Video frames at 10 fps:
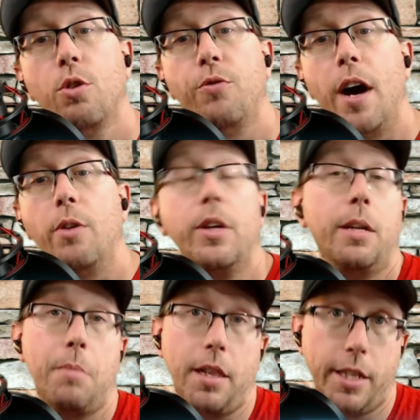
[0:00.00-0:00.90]
found in
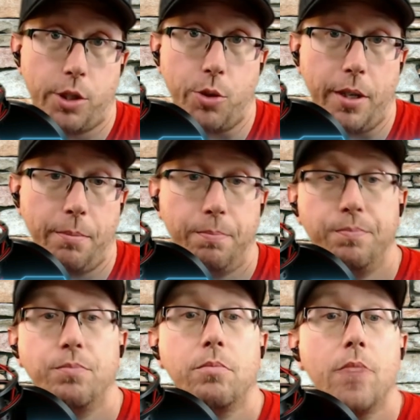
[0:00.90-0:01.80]
my link tree.
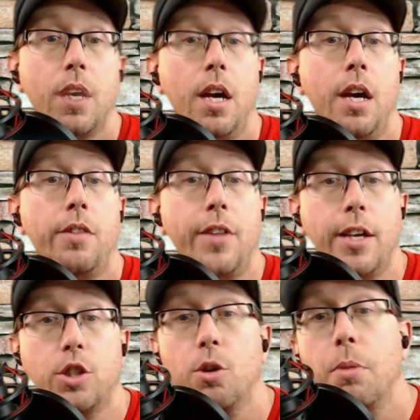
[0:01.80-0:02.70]
Thanks
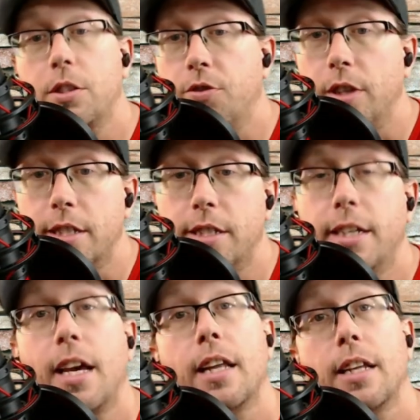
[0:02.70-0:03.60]
so much for listening,
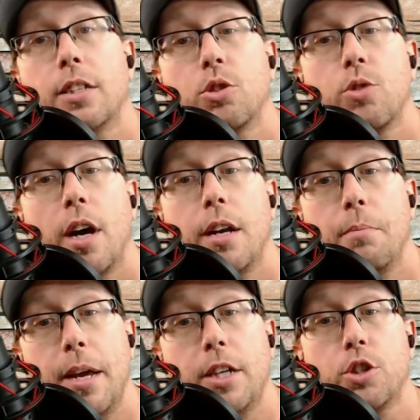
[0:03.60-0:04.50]
and let's try to
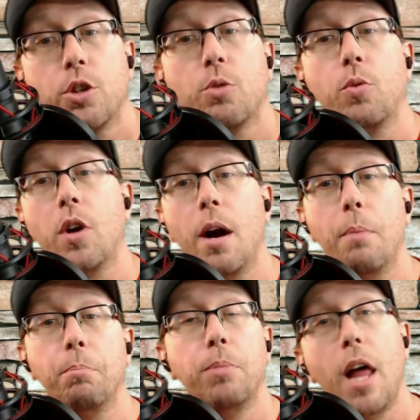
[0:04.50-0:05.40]
make sure we're
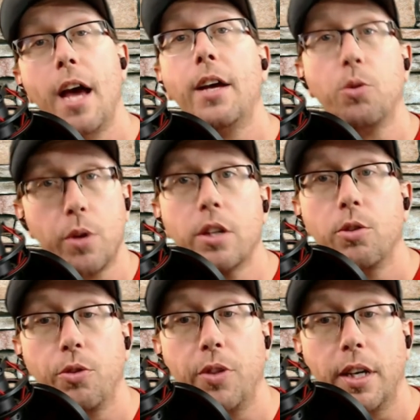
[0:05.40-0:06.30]
applying critical
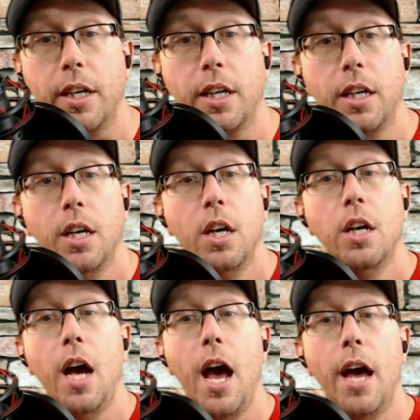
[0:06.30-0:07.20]
thinking
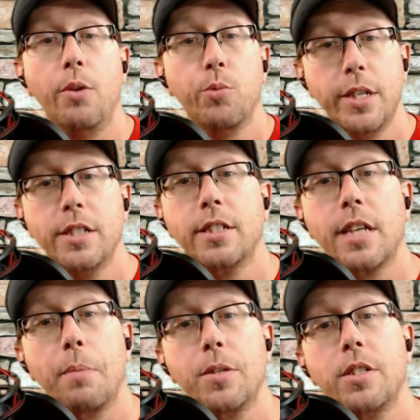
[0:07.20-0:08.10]
and reasoned
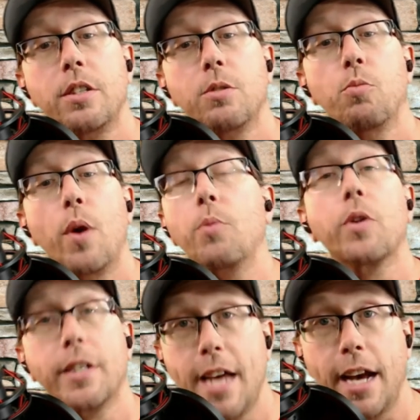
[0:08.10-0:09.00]
skepticism when we're
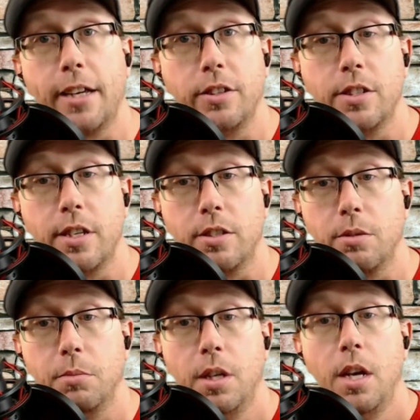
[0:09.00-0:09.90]
attacking the system.
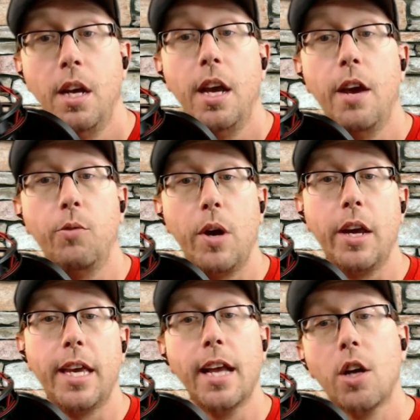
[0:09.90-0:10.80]
If we
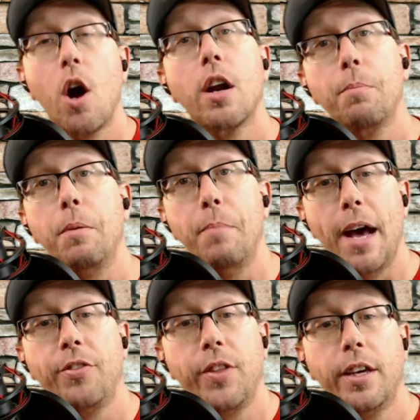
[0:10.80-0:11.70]
get caught up in bad
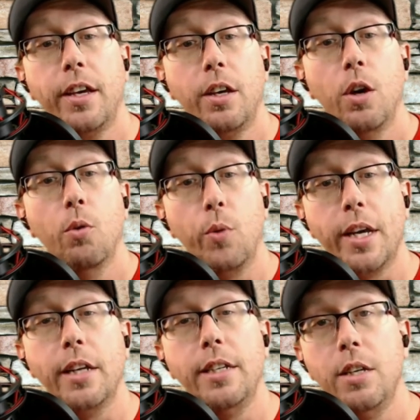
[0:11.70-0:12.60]
thinking, we
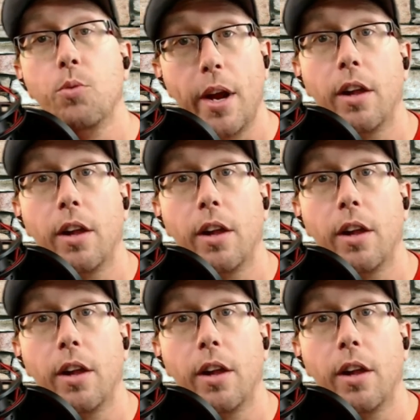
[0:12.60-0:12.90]
can derail